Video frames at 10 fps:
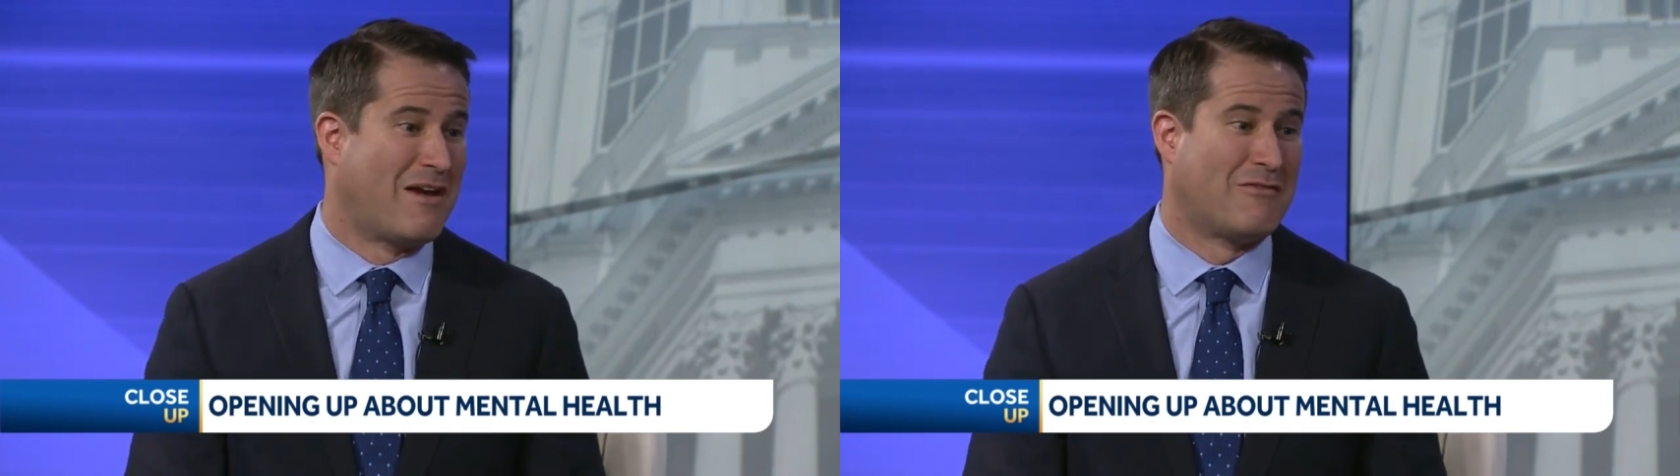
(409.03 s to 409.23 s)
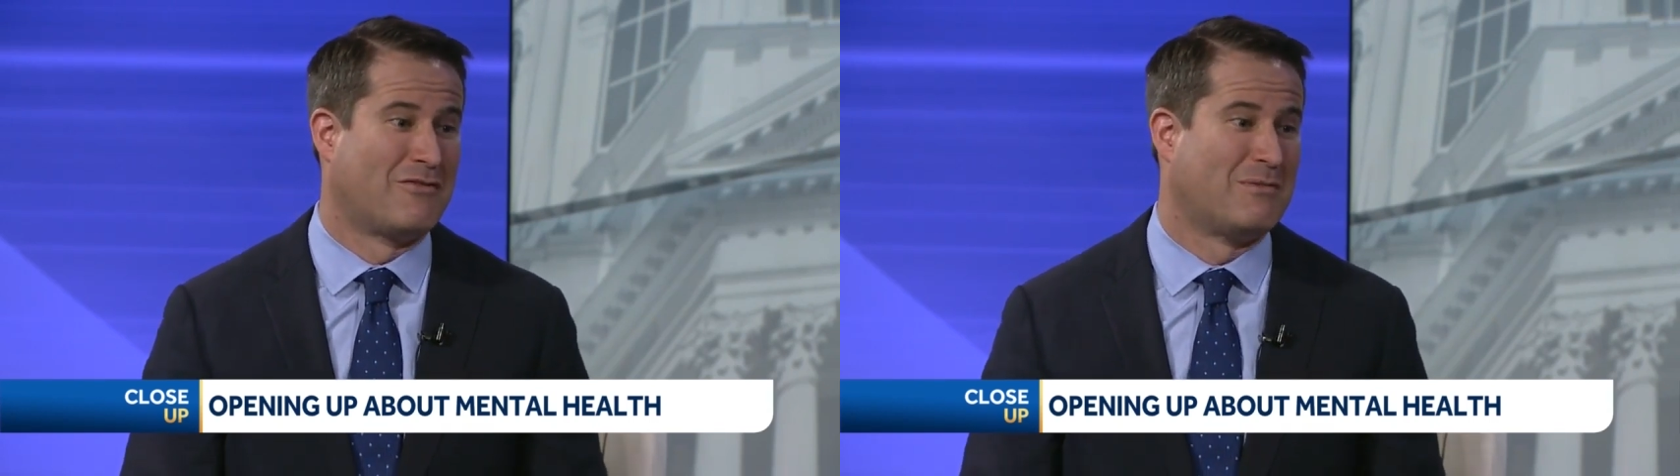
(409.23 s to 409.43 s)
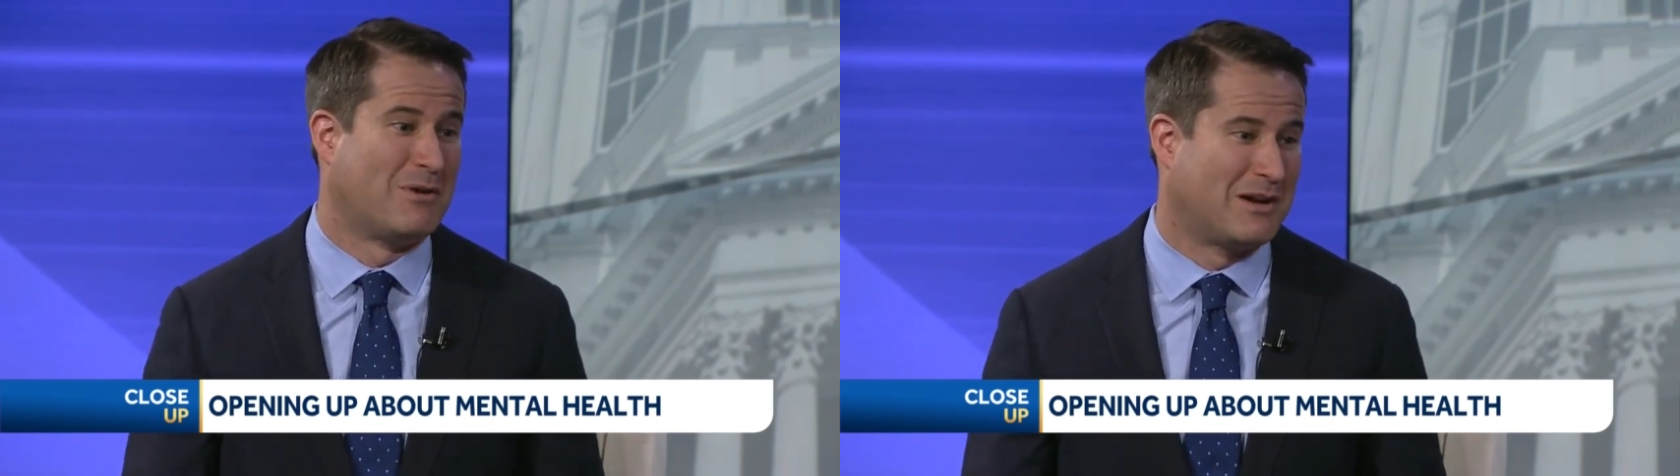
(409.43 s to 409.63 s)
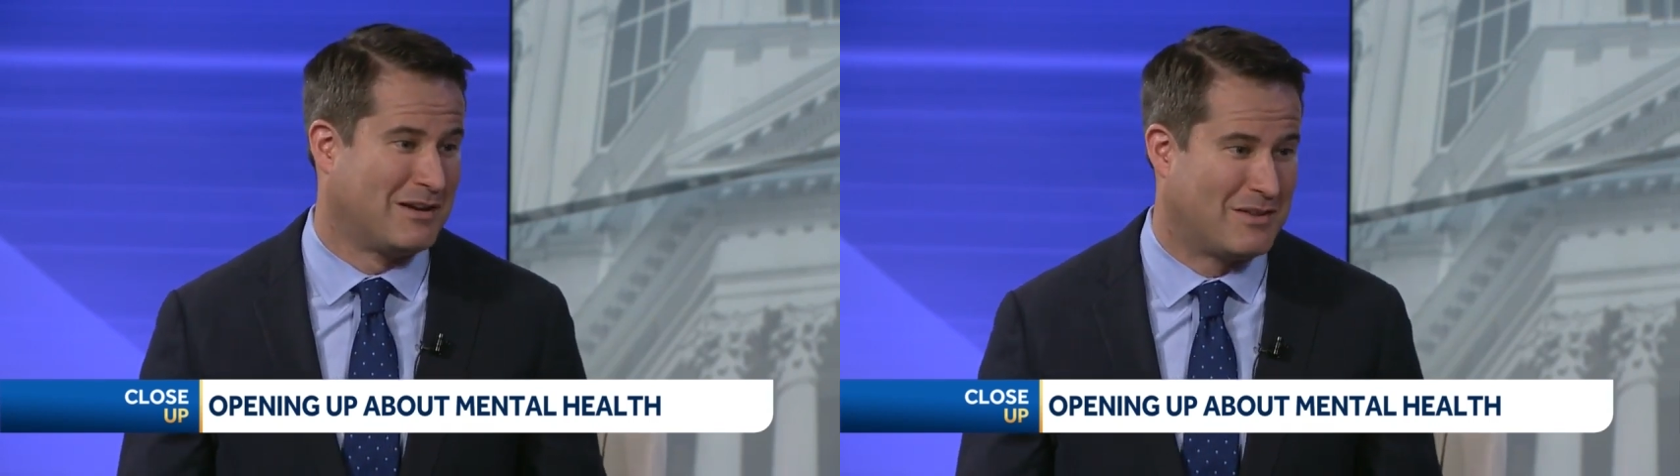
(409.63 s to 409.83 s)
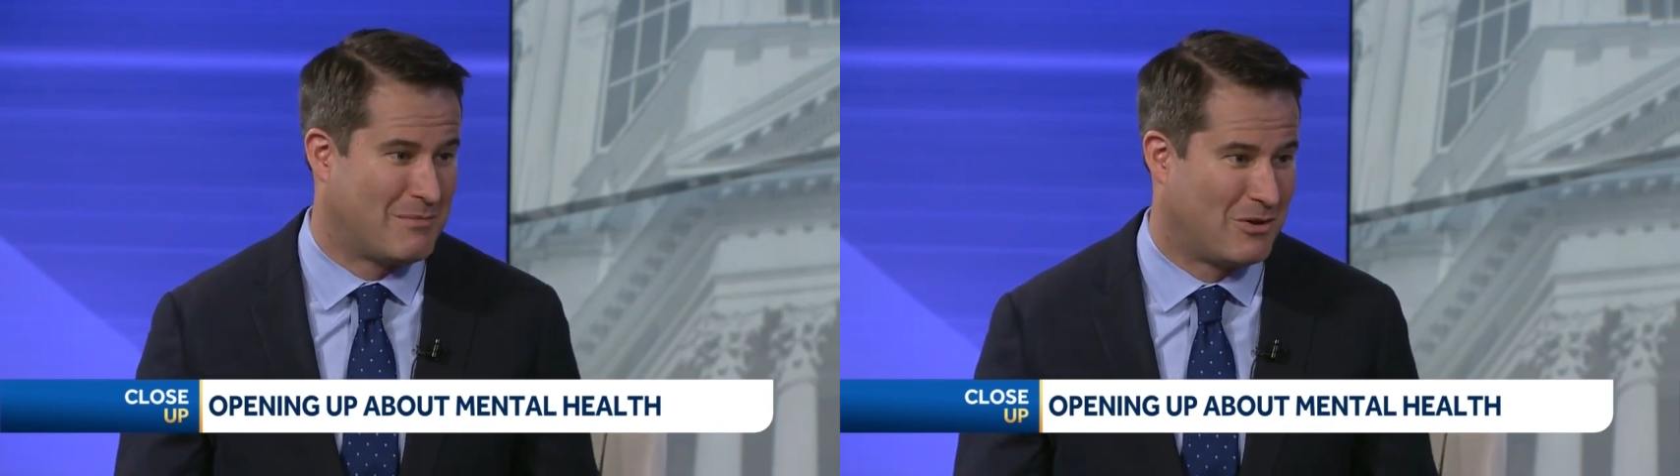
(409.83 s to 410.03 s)

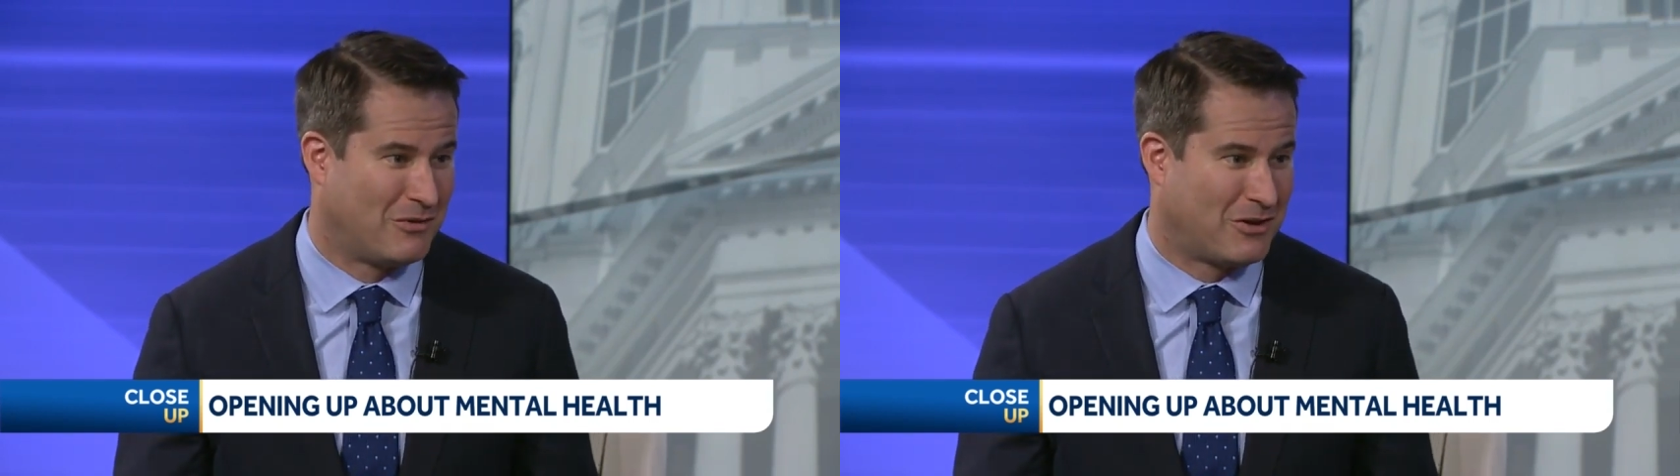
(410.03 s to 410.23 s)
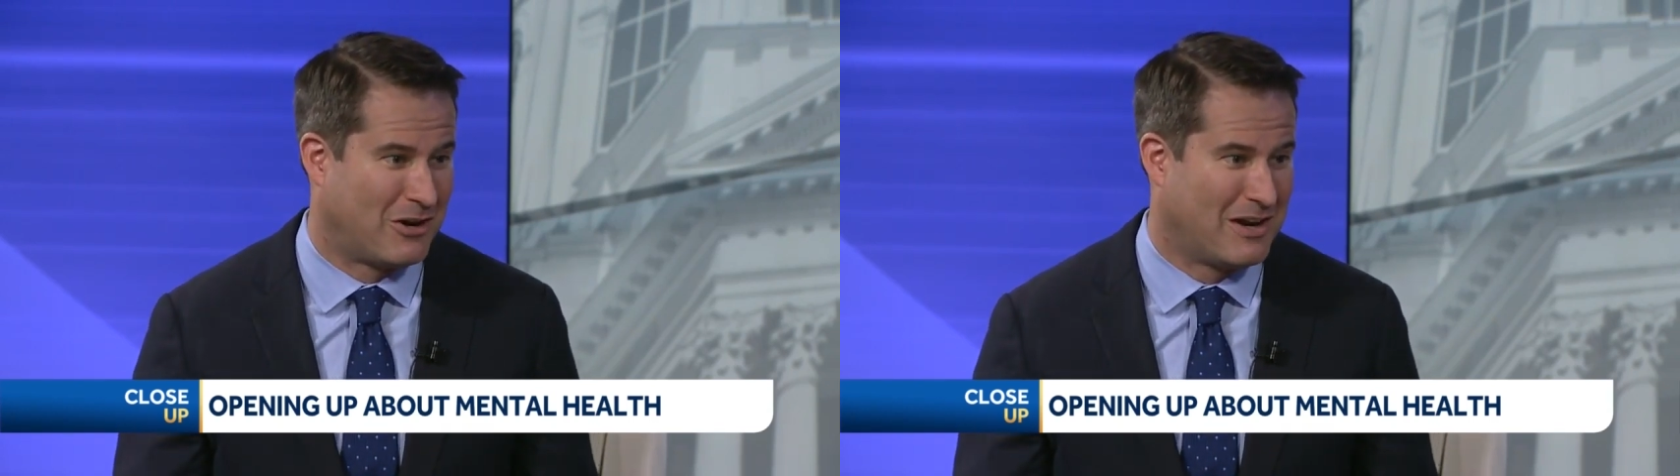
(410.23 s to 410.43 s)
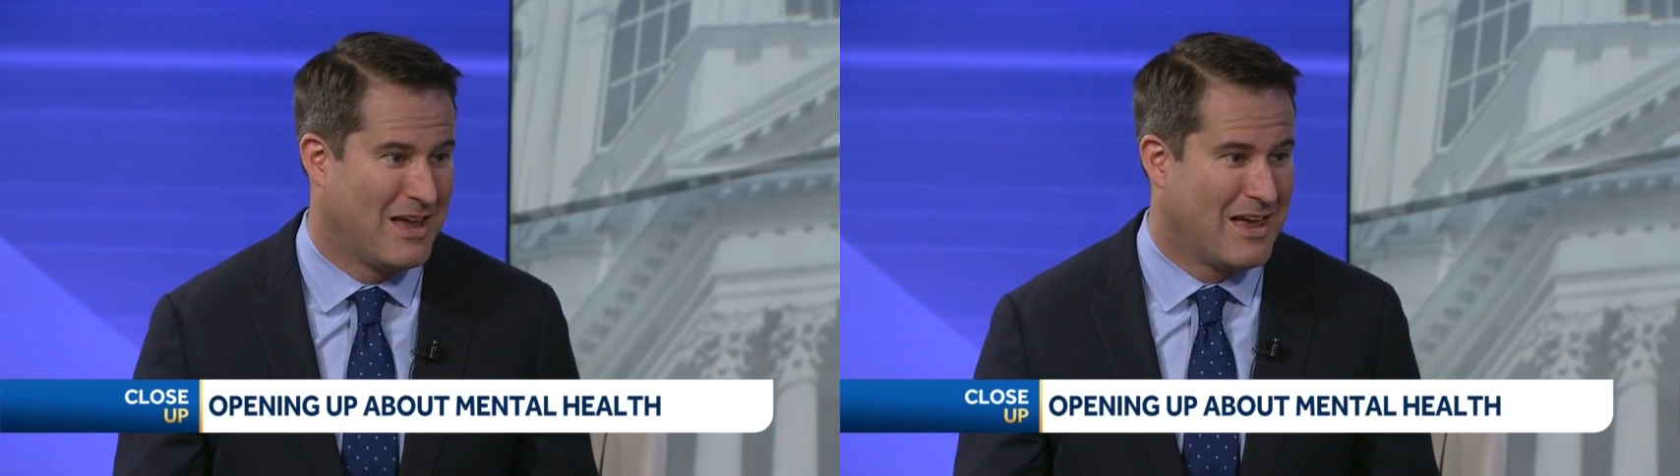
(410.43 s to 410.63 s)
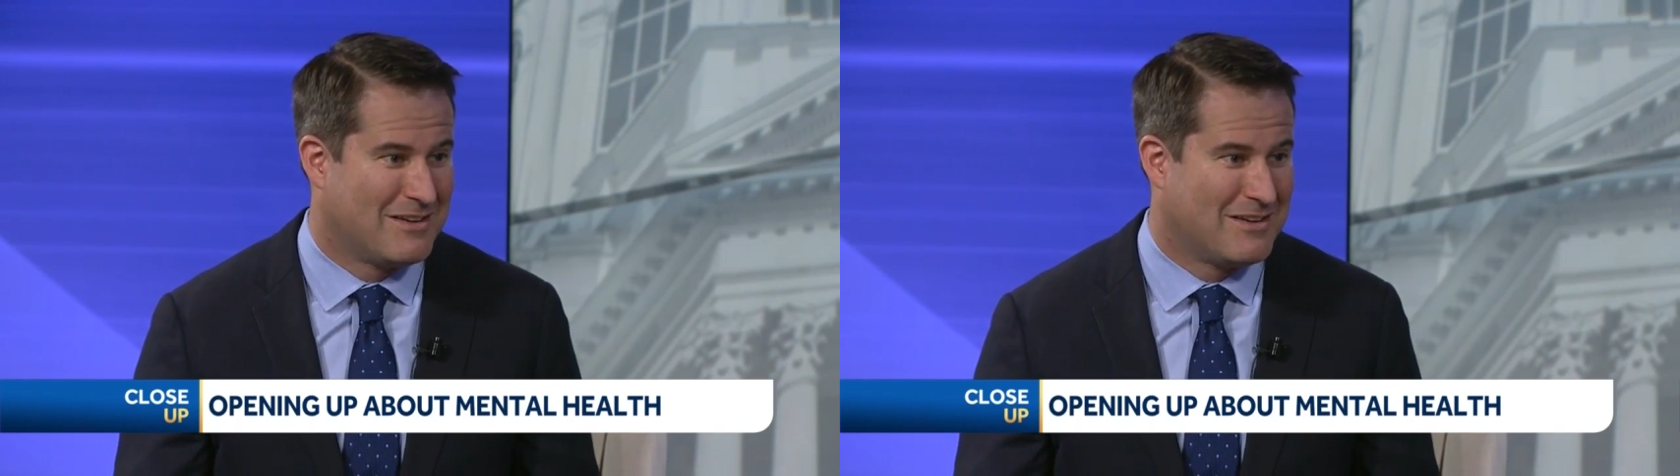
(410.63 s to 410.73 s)
everybody in the military